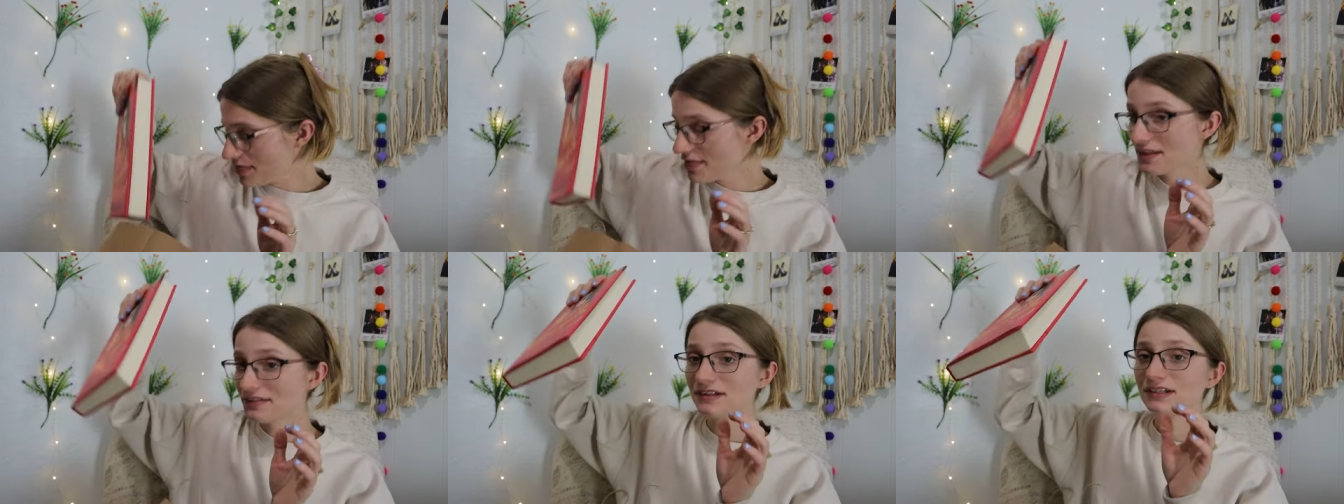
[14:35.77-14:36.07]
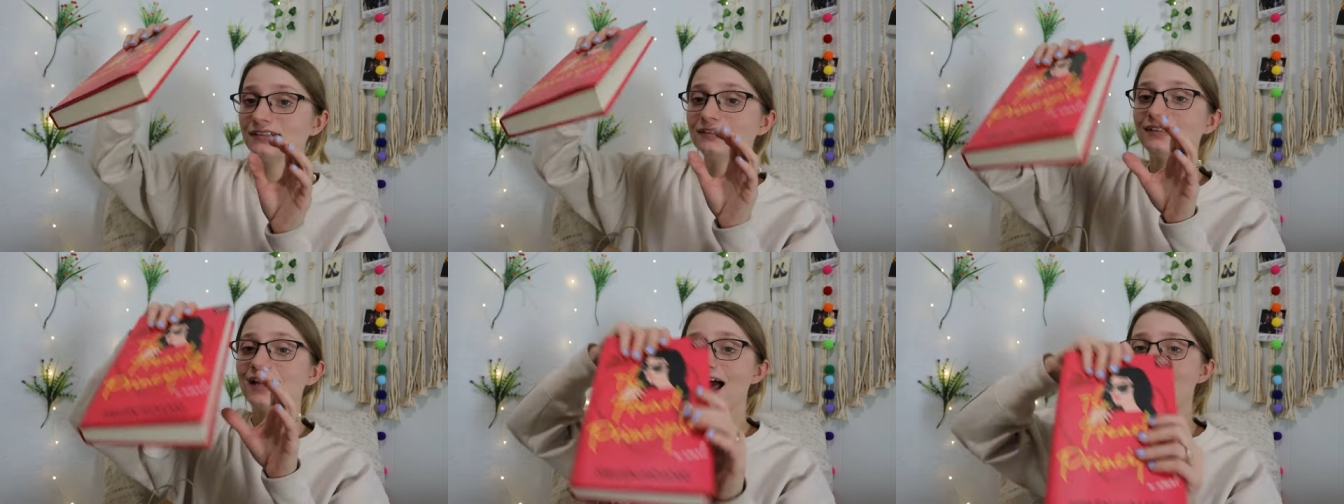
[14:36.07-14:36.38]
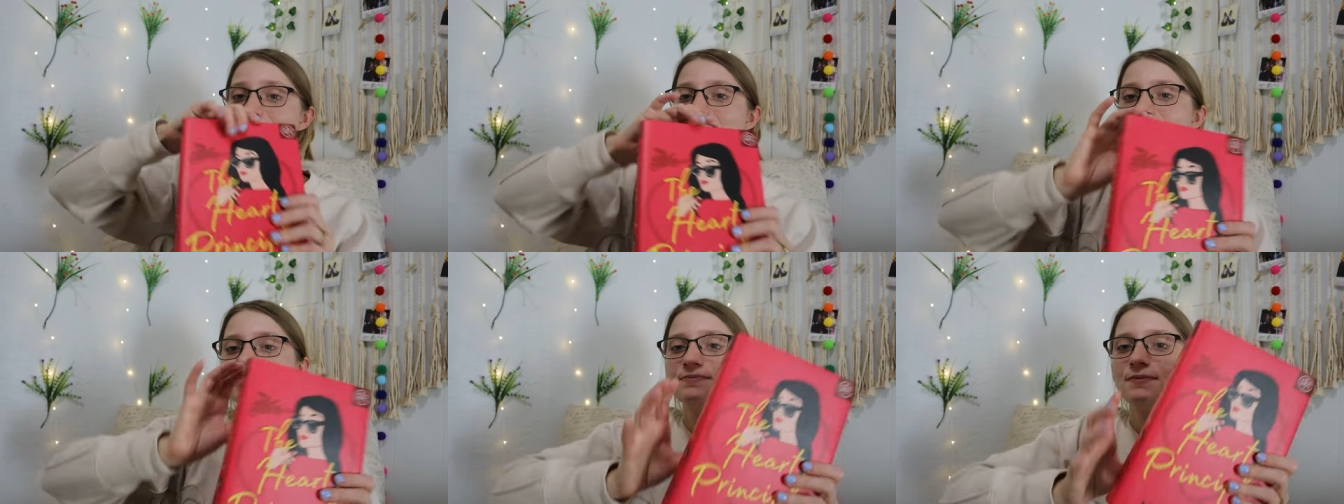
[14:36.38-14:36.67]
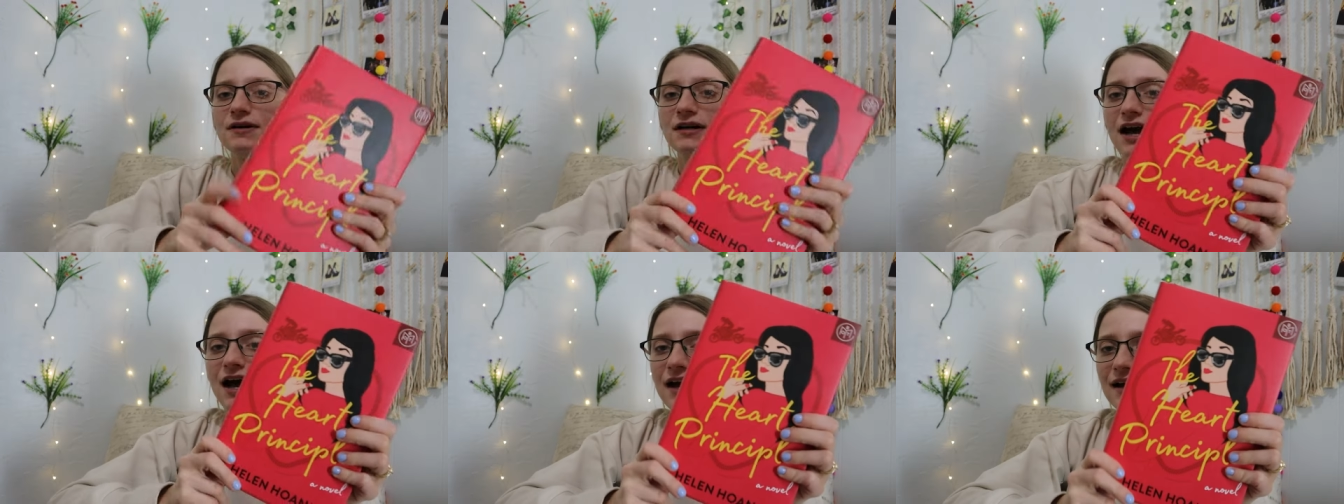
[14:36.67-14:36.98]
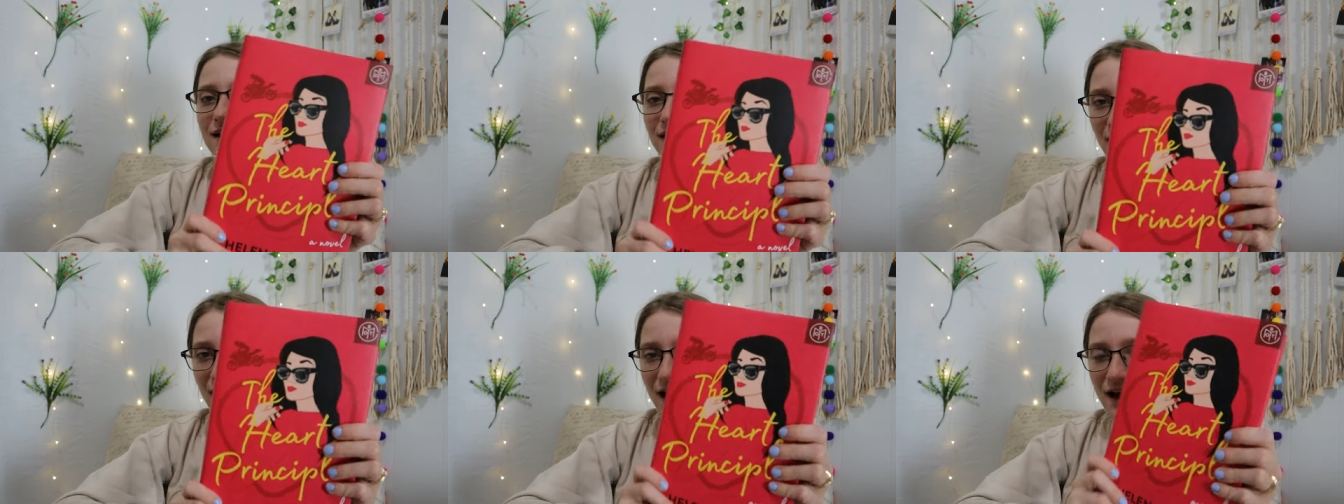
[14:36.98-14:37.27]
And then the last book
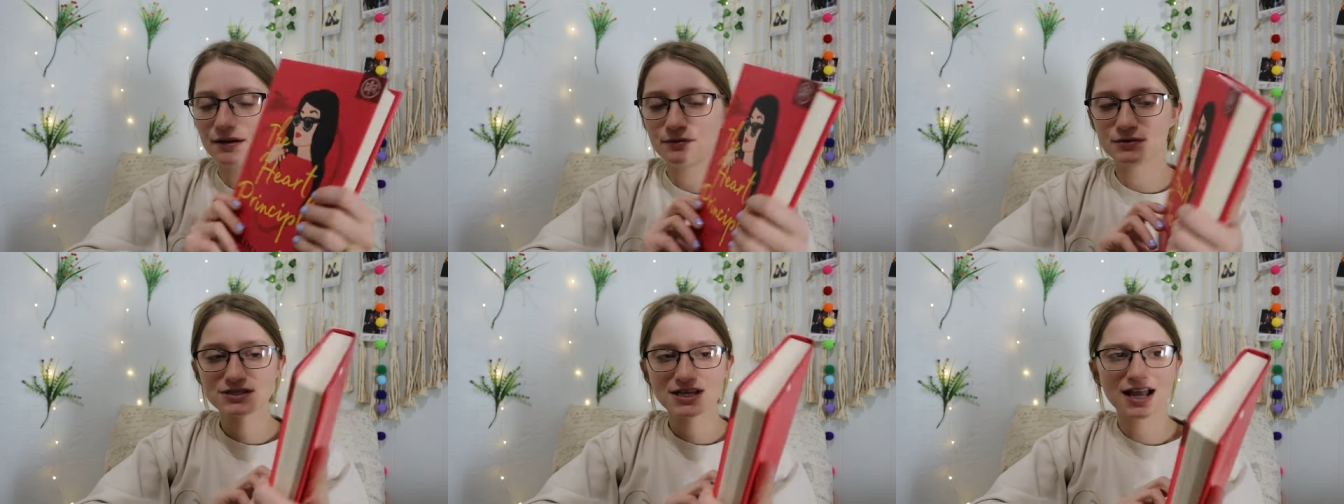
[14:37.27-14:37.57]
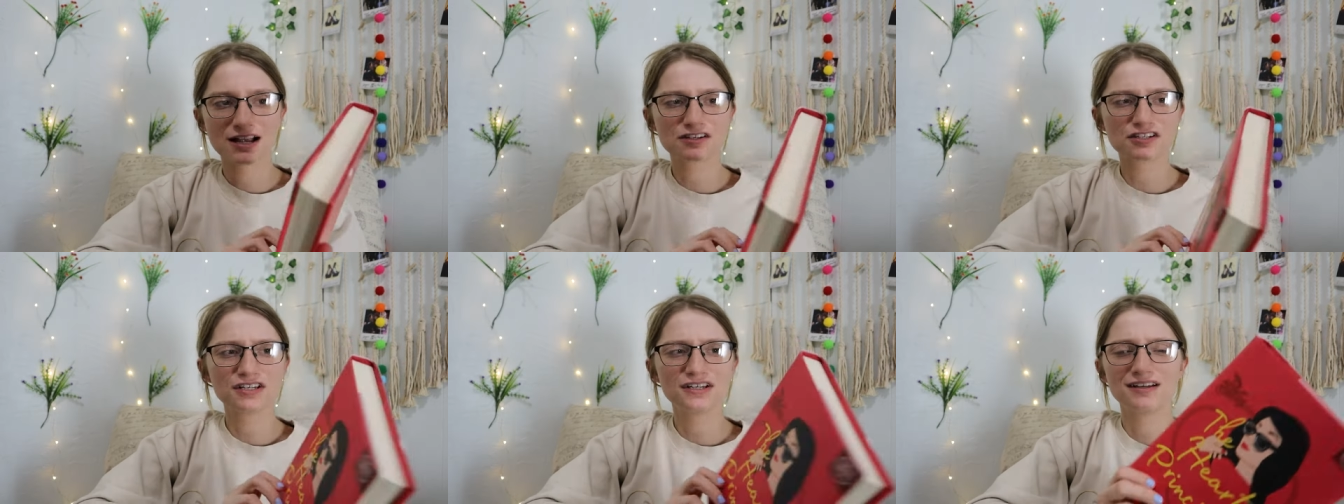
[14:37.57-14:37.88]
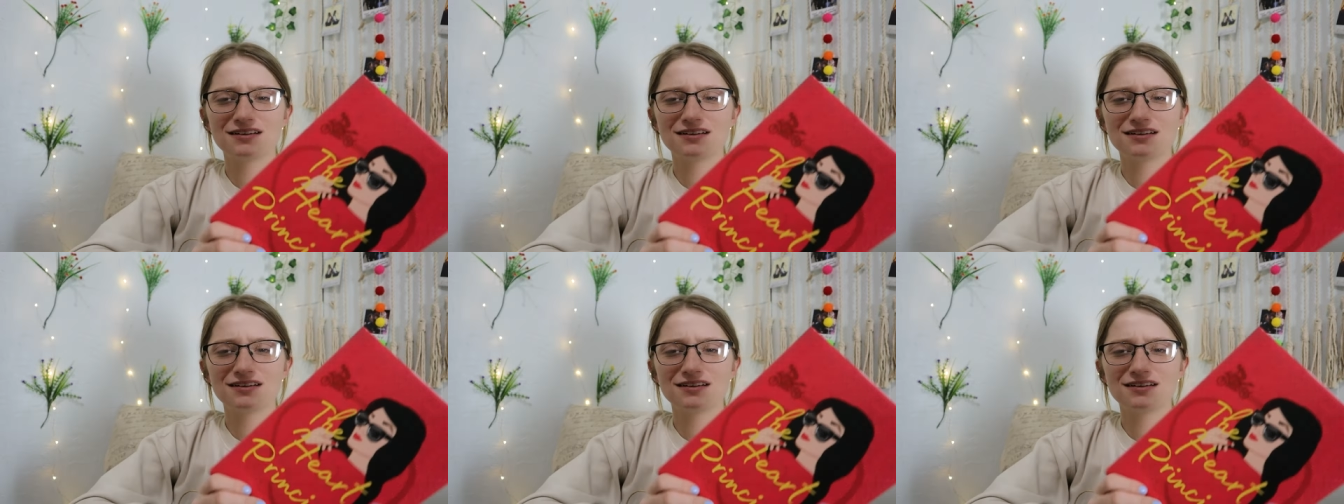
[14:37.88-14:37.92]
I got was actually,